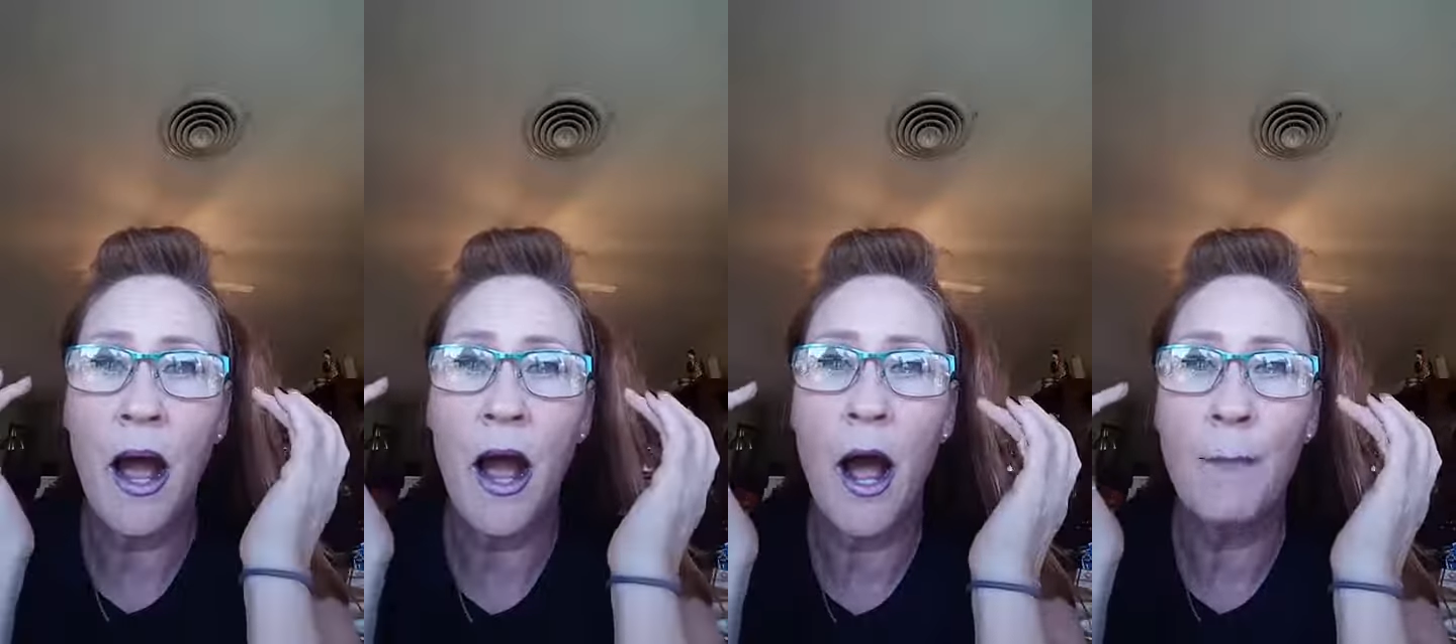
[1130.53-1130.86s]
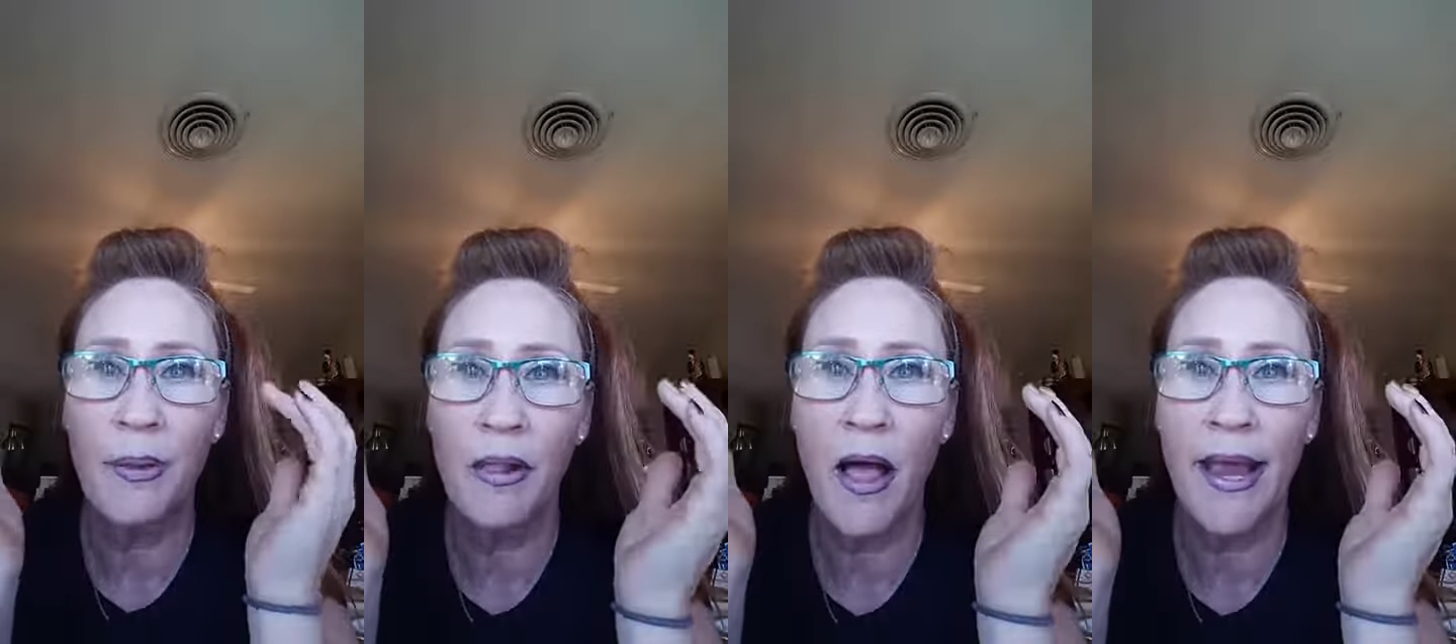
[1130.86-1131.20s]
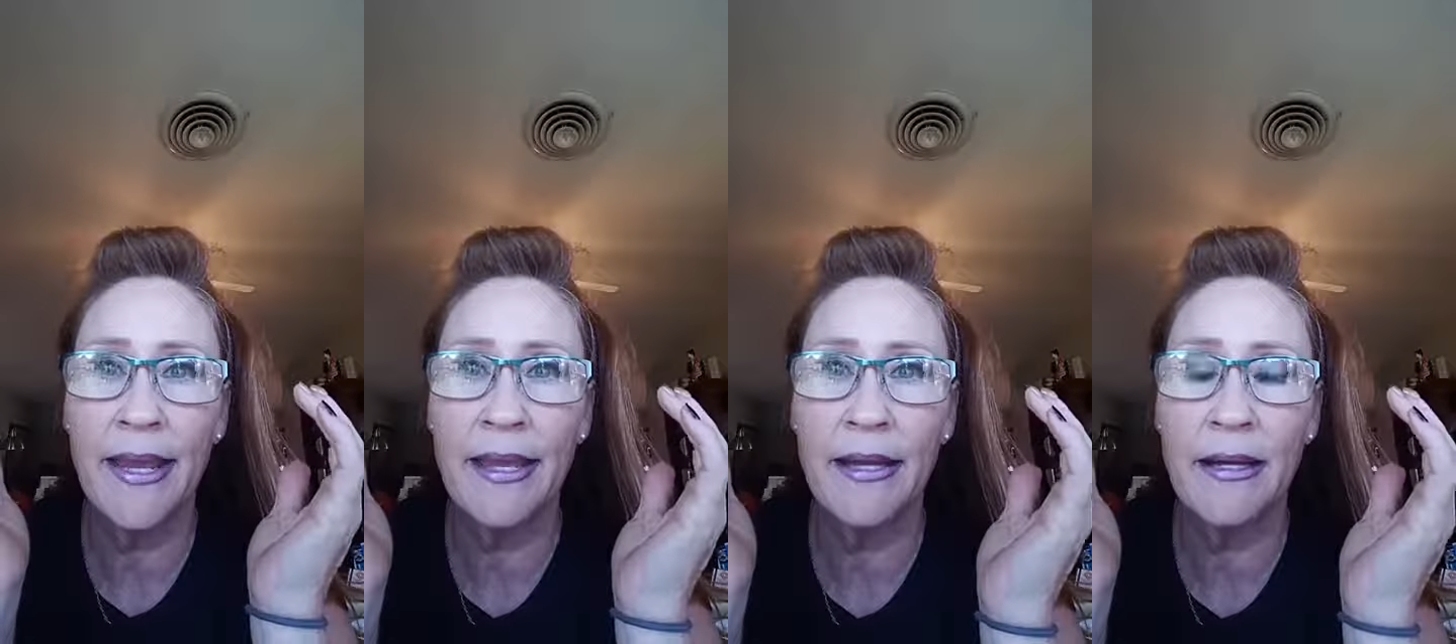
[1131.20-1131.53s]
apply
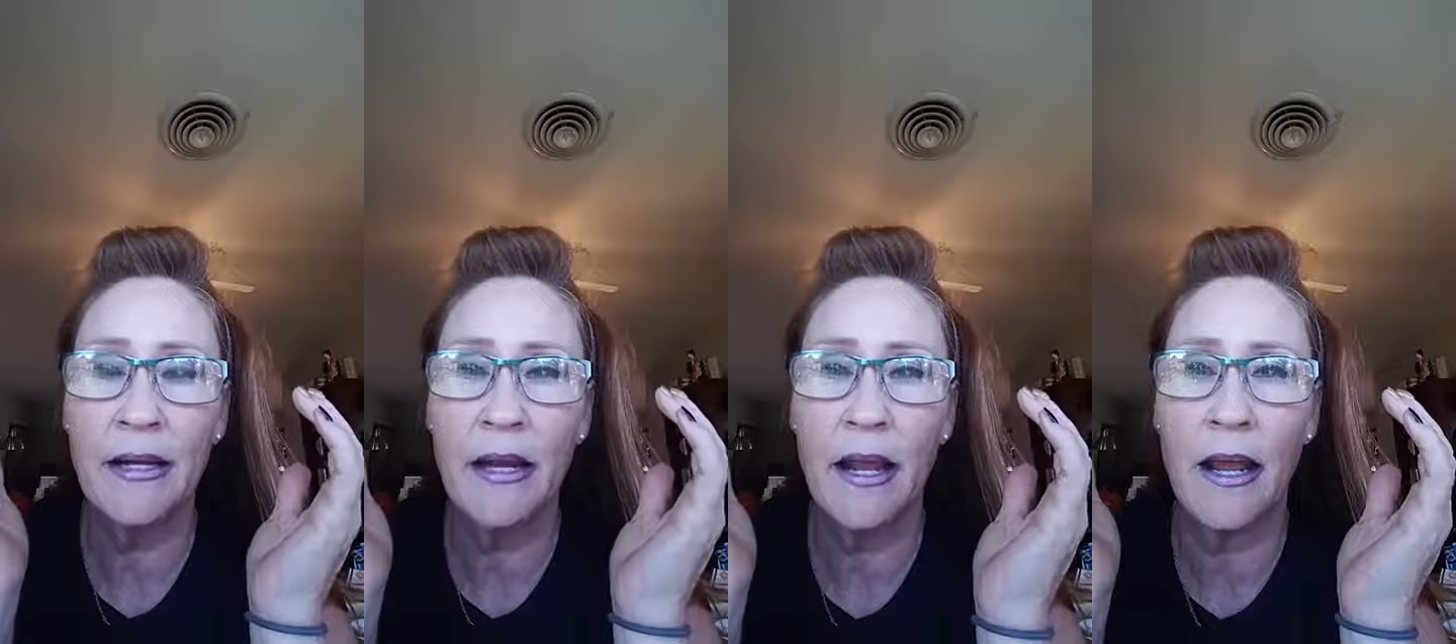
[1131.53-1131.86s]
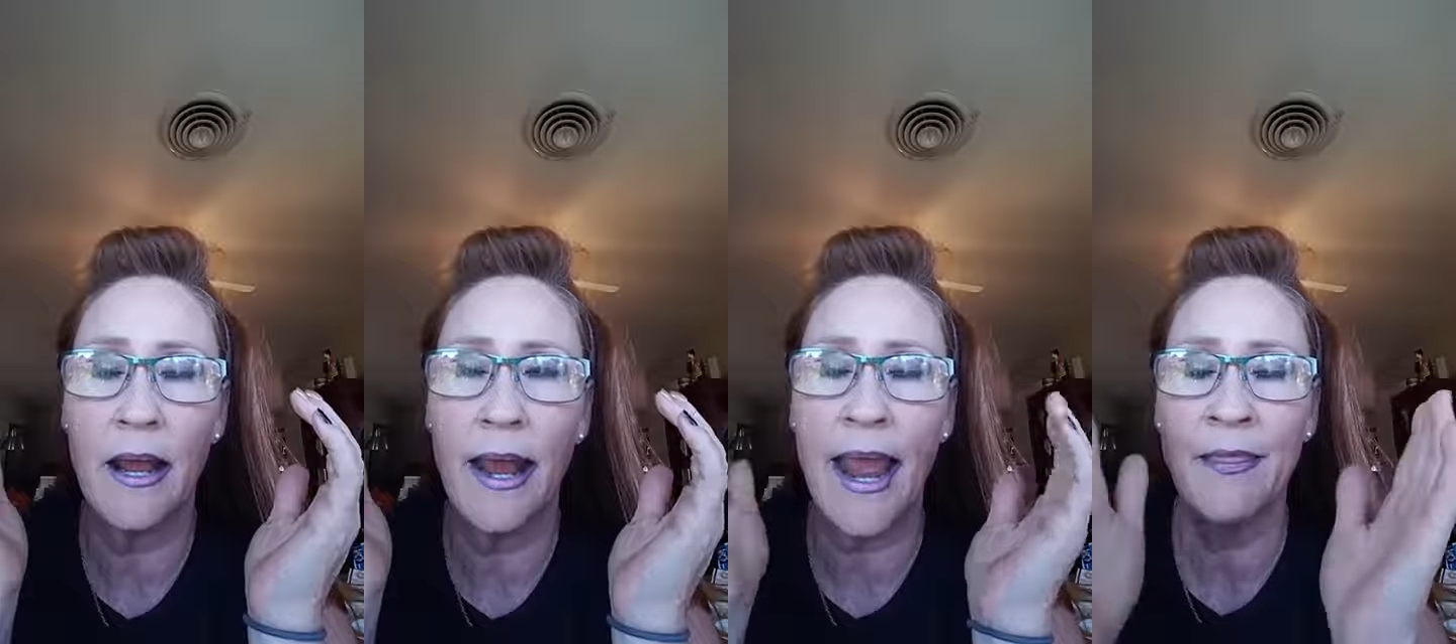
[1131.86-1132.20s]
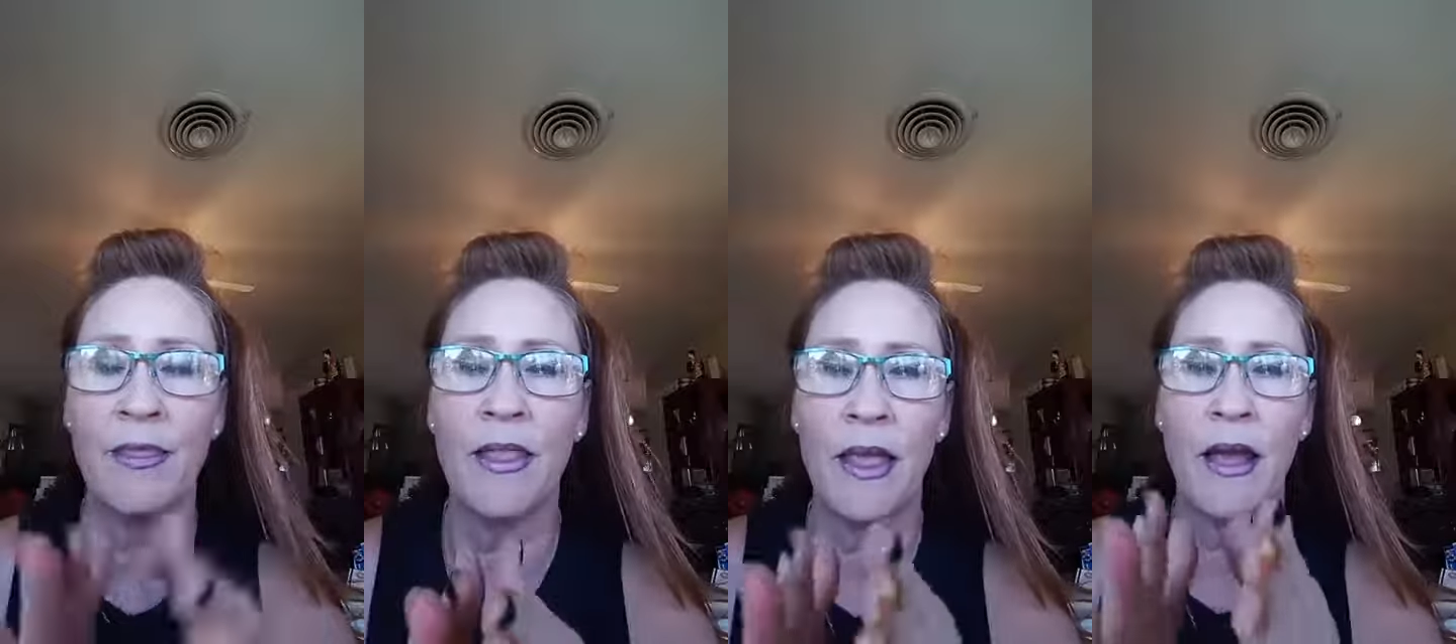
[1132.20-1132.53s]
it,
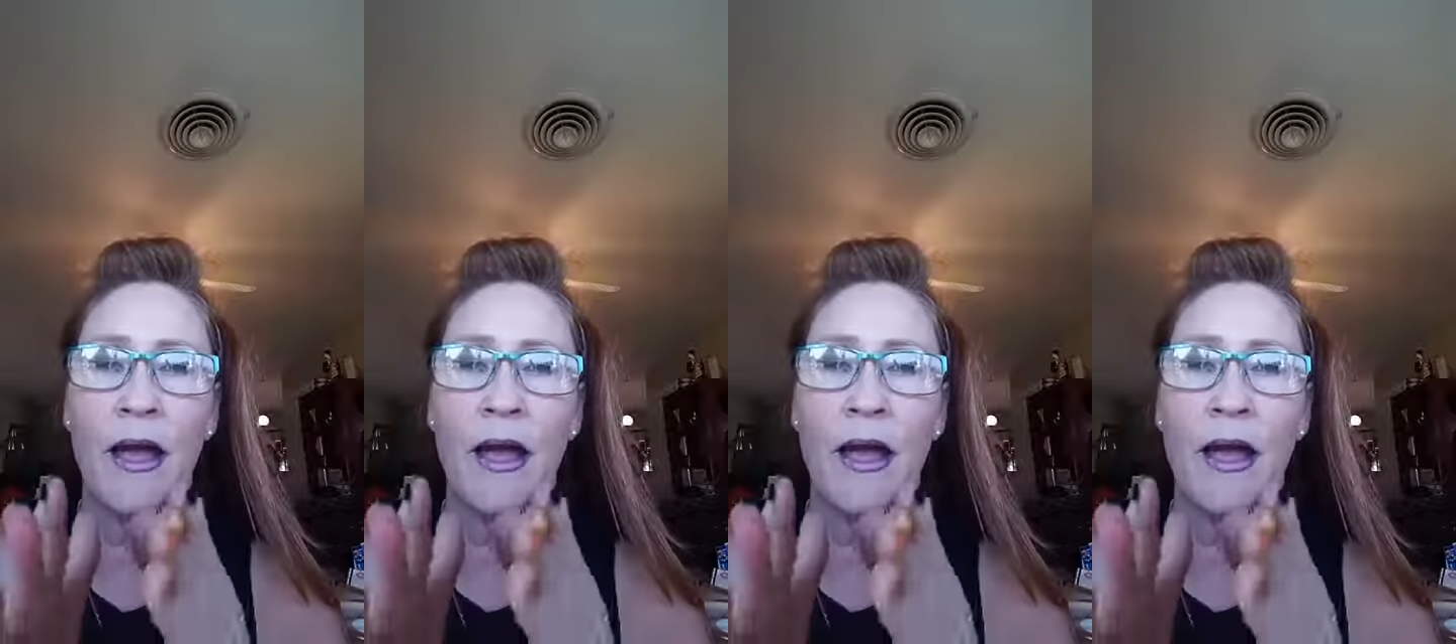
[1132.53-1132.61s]
and